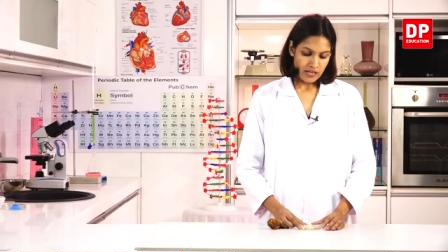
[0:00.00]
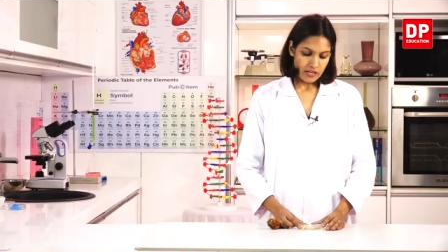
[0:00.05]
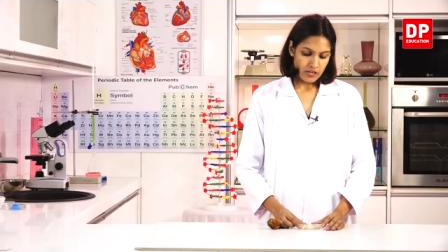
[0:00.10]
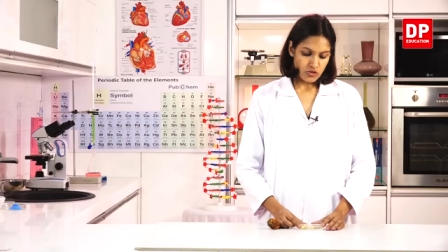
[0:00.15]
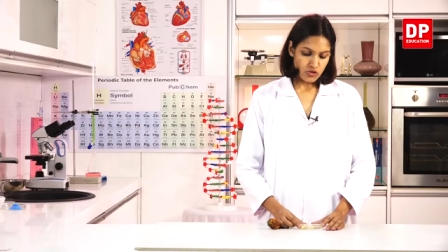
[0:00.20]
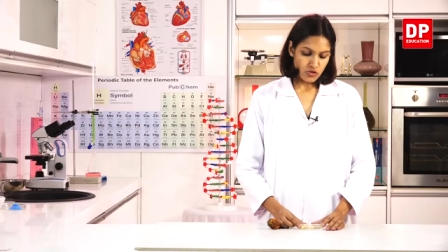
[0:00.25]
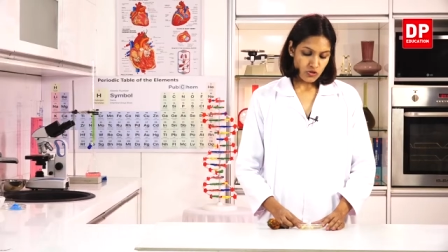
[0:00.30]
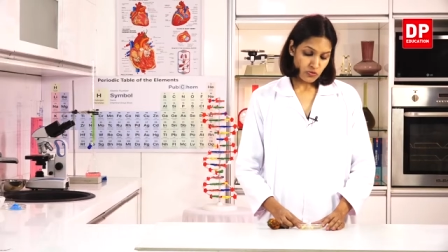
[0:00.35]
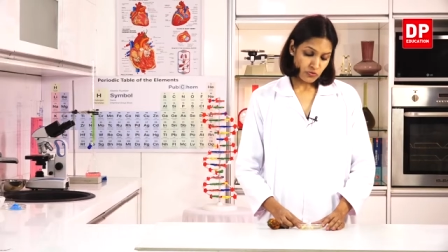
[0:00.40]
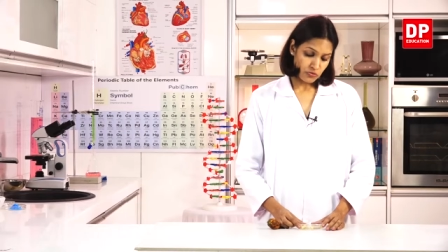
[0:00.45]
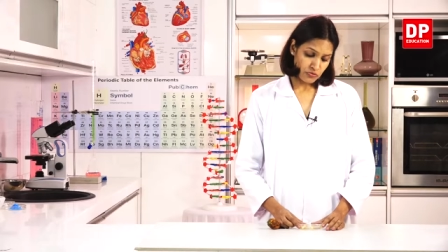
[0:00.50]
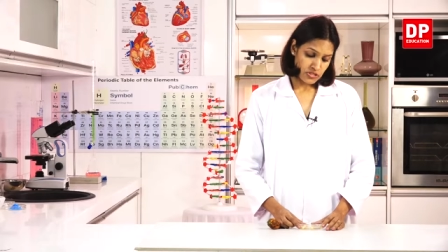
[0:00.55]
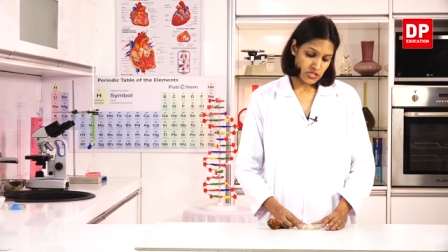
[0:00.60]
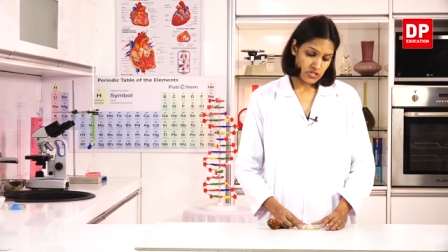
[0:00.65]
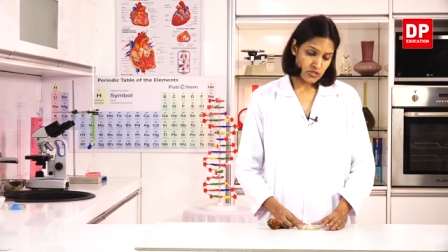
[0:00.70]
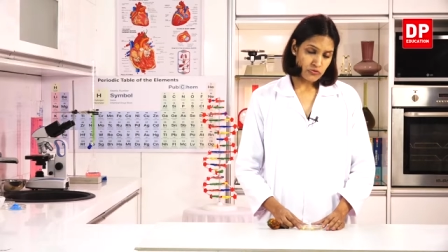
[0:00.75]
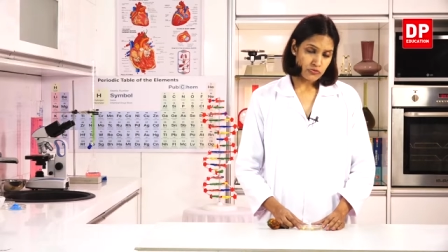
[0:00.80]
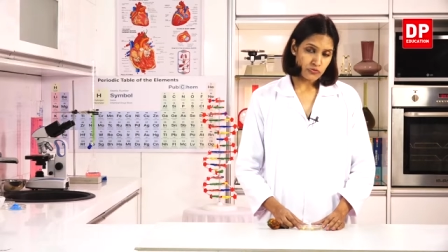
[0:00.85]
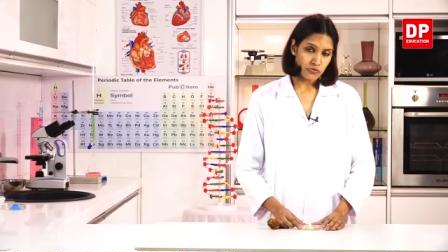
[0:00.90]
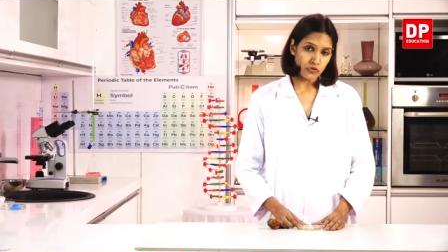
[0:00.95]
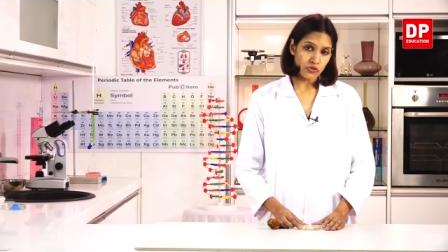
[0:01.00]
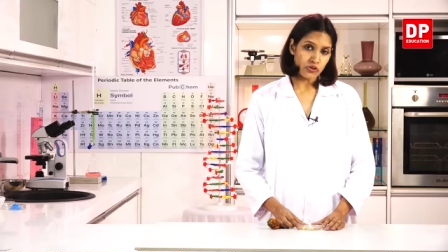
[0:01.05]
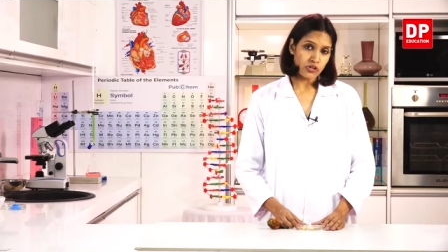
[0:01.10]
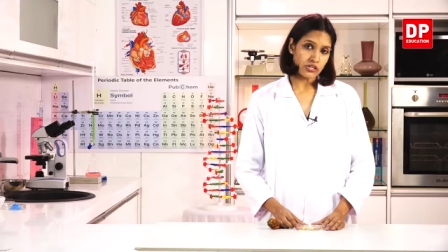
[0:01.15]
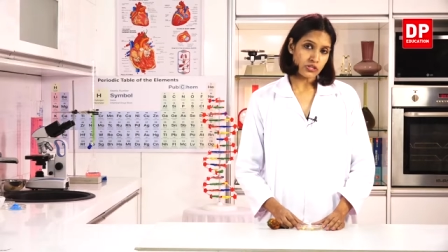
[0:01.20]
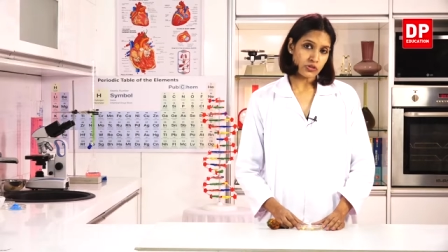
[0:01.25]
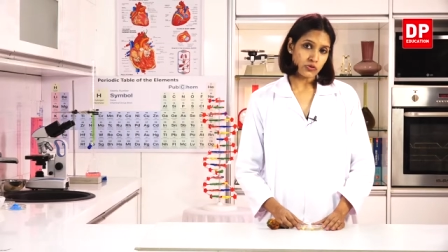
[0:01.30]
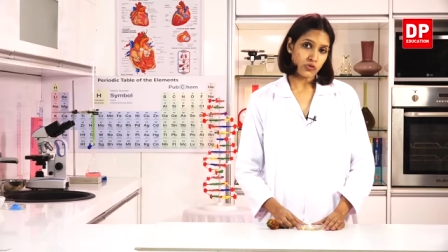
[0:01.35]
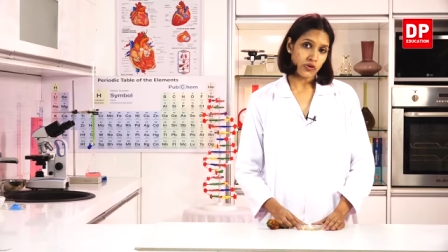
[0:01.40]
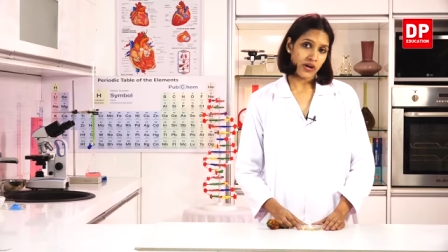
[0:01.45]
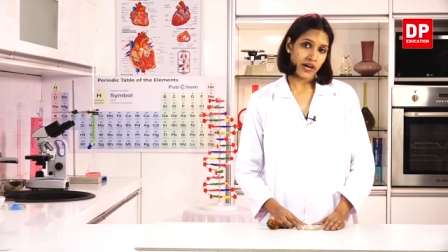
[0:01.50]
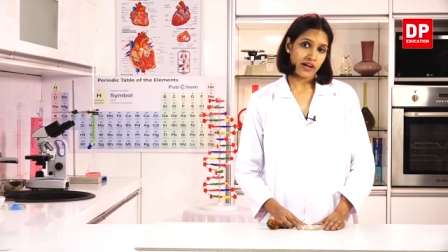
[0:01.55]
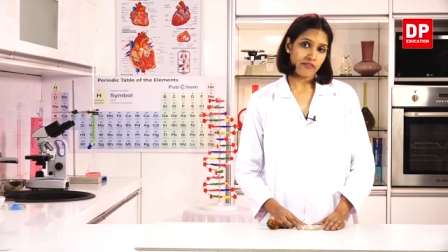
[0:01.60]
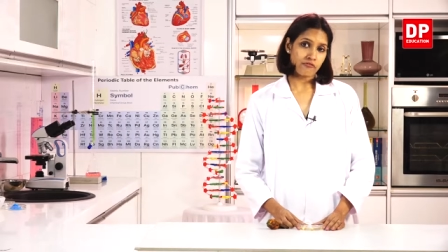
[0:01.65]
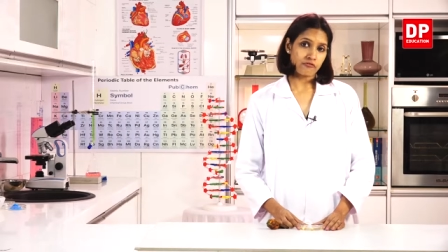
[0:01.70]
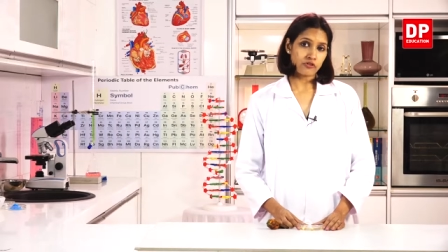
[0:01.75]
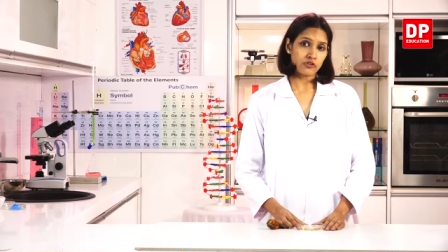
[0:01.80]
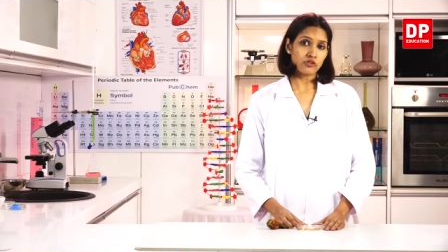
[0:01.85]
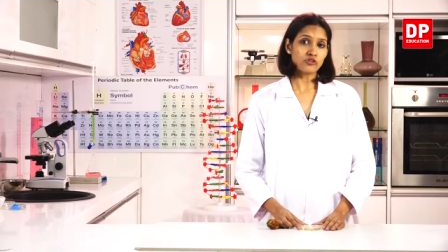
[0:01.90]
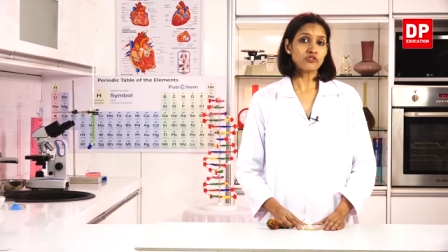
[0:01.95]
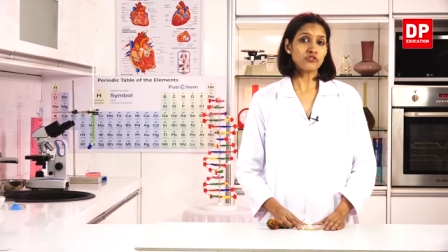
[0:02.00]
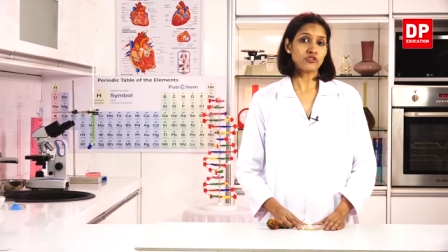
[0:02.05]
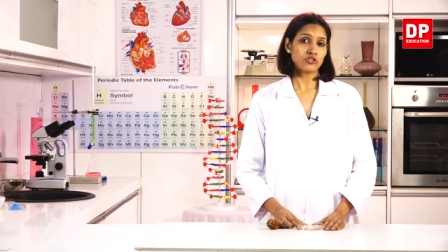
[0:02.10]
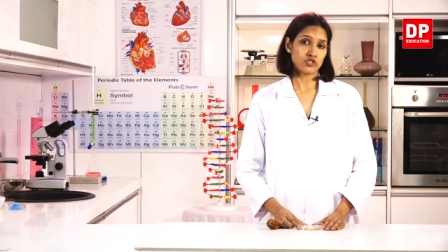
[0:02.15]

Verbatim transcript: So first of all, you have to